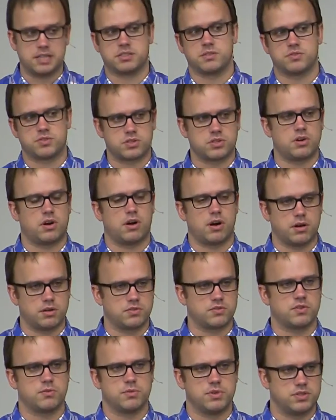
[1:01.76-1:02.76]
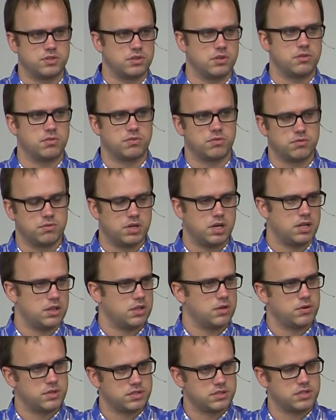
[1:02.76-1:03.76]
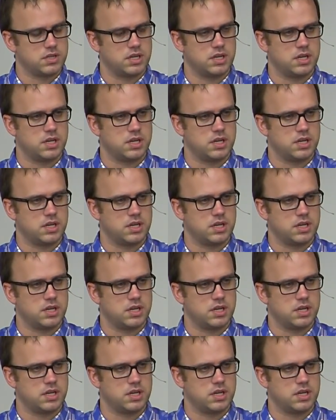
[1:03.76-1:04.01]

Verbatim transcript: lots of scars from his youth, Lewis